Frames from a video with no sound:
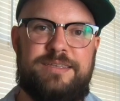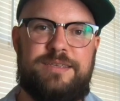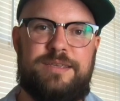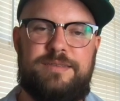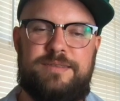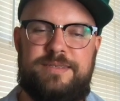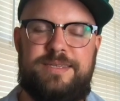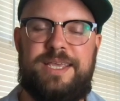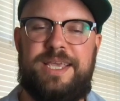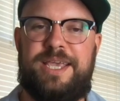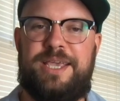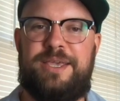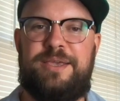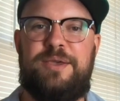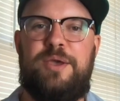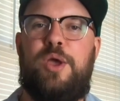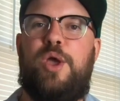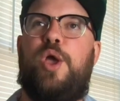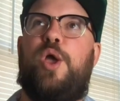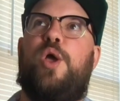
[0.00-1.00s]
can see,
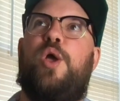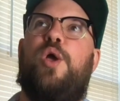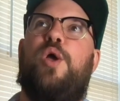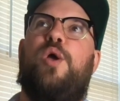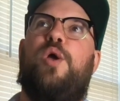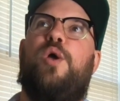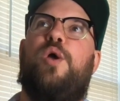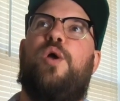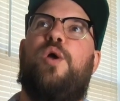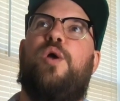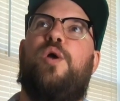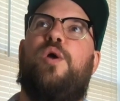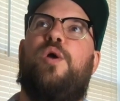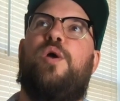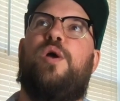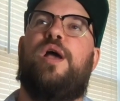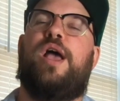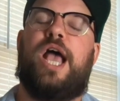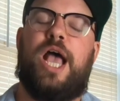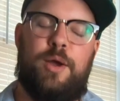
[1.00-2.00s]

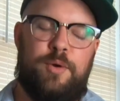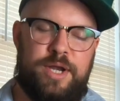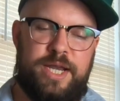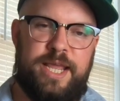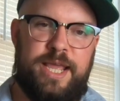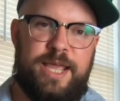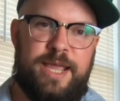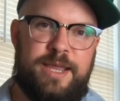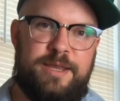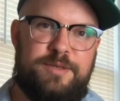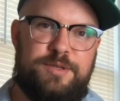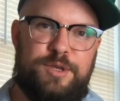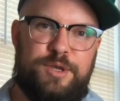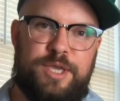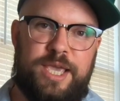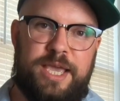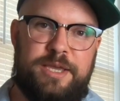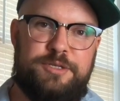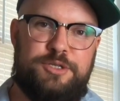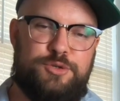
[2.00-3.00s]
our day
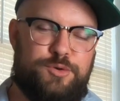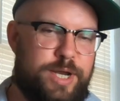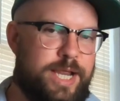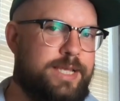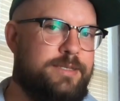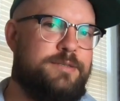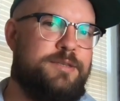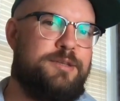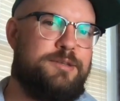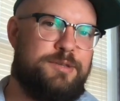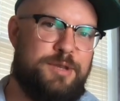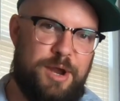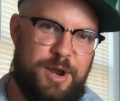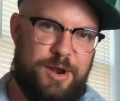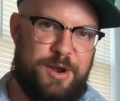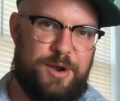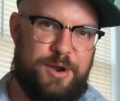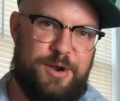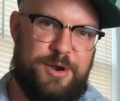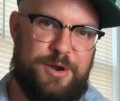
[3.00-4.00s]
took a drastic
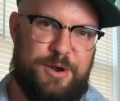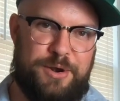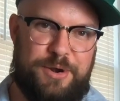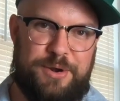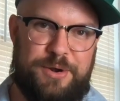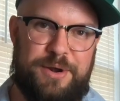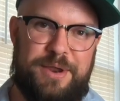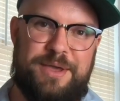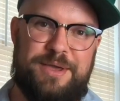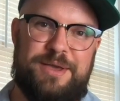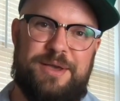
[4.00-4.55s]
turn